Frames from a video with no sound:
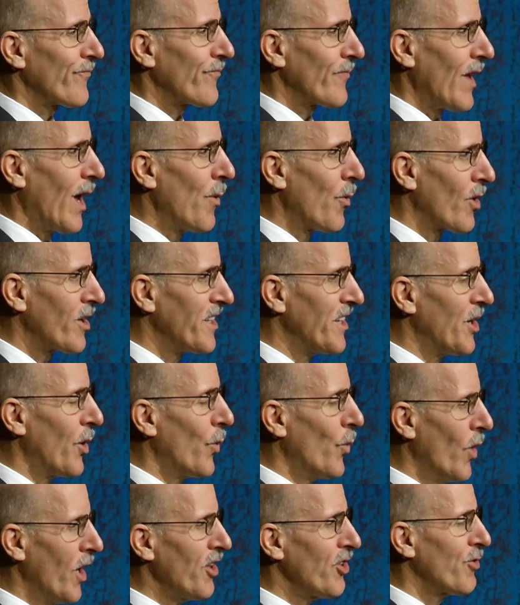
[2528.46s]
I worked in a
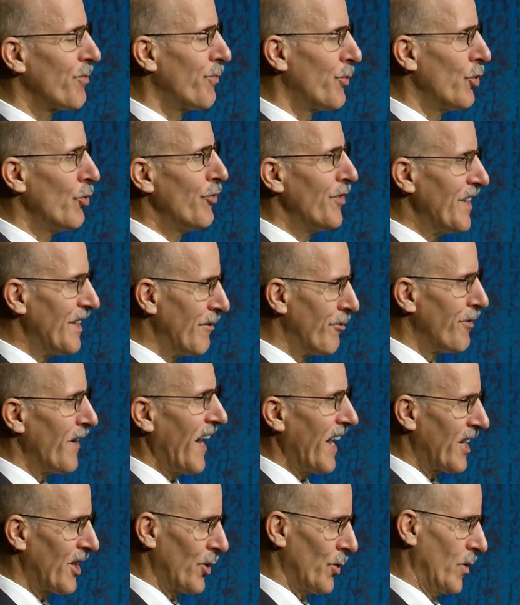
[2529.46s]
rust-proofing
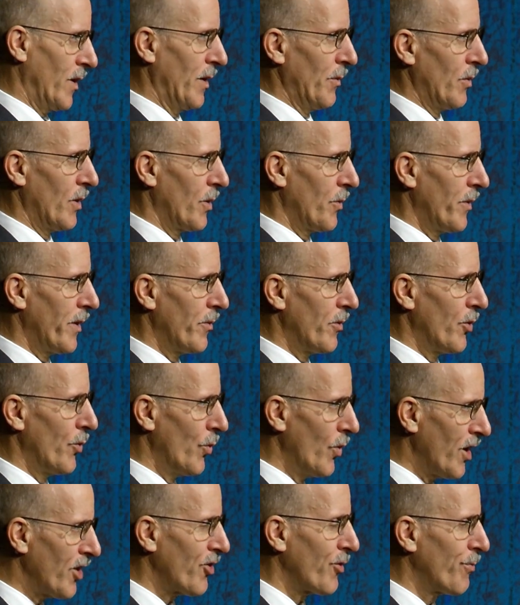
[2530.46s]
factory where we would
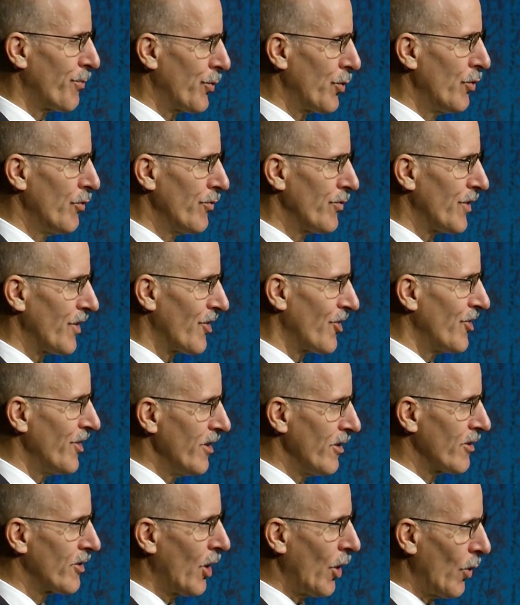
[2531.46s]
rust-proof the
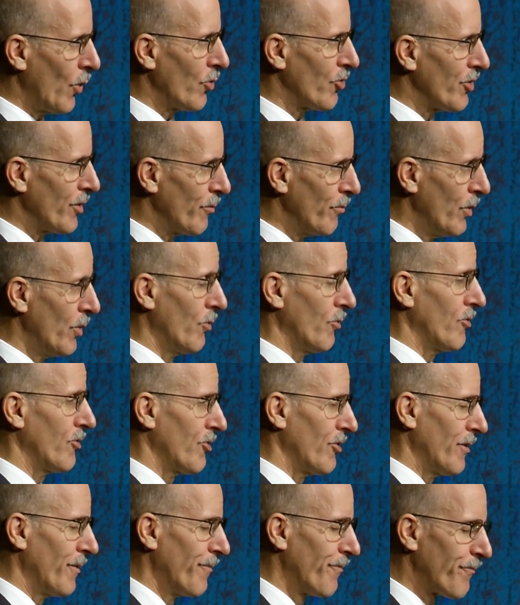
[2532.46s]
steel toes in
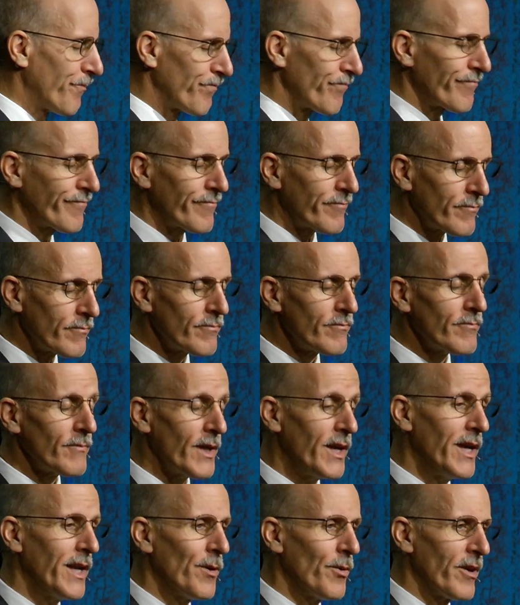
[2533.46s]
boots. And
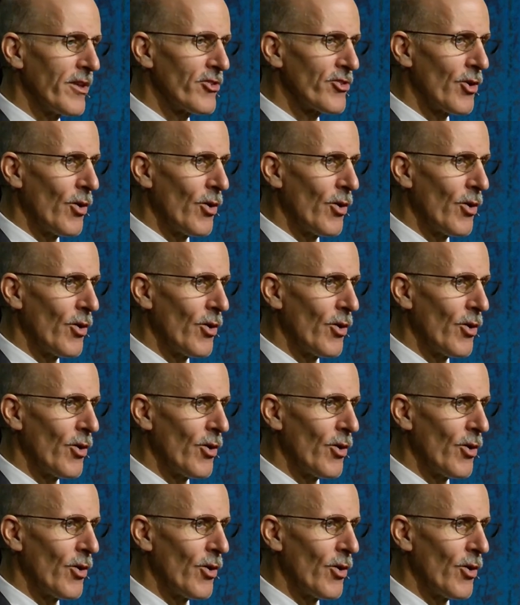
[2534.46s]
anyway,